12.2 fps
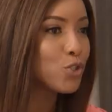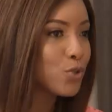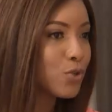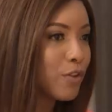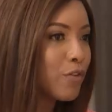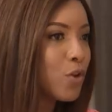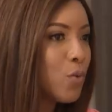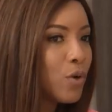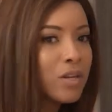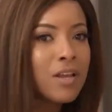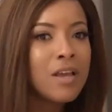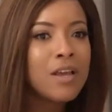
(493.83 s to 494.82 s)
to. If you don't
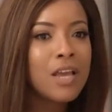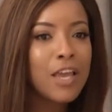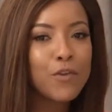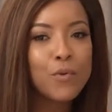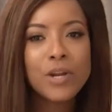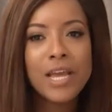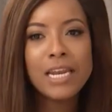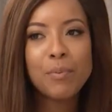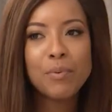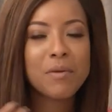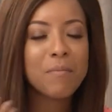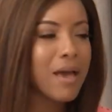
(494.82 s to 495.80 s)
want to end up
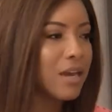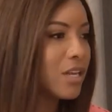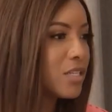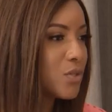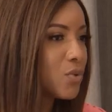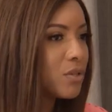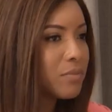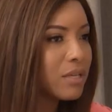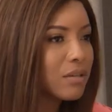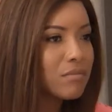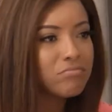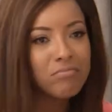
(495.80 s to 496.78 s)
with a man and you just want to
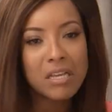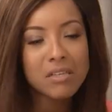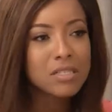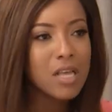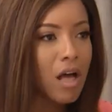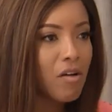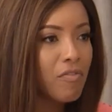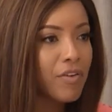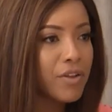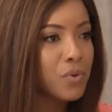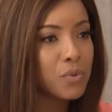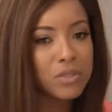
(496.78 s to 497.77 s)
be by yourself
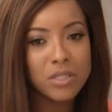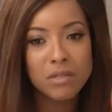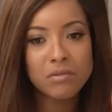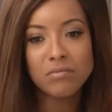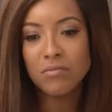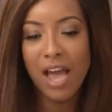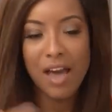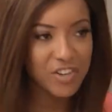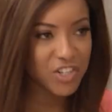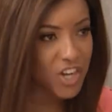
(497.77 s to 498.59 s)
and you want to have a